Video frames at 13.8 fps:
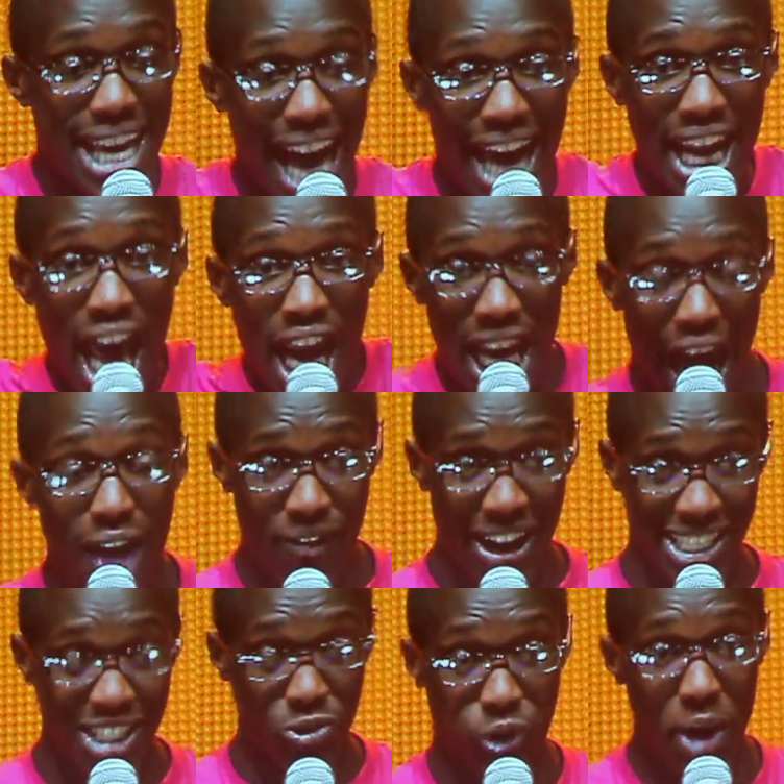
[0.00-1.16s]
got love
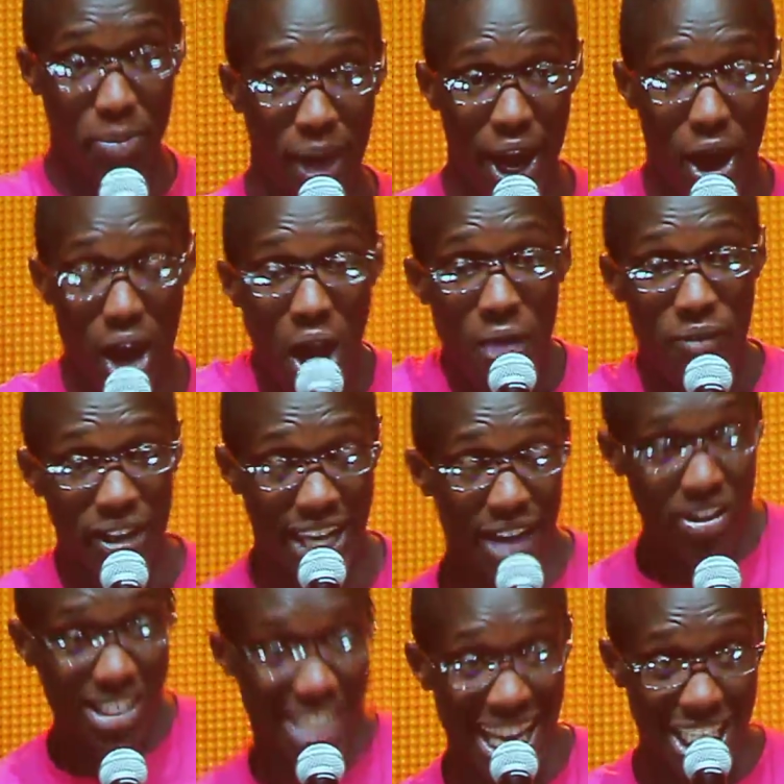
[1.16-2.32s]
as his ring bearer,
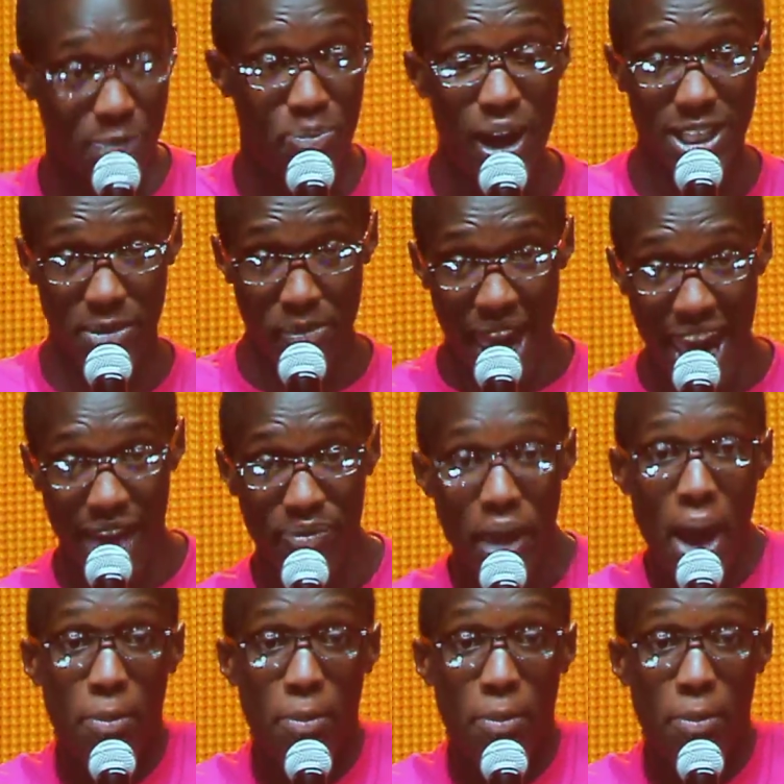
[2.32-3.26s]
forgiveness as his best man,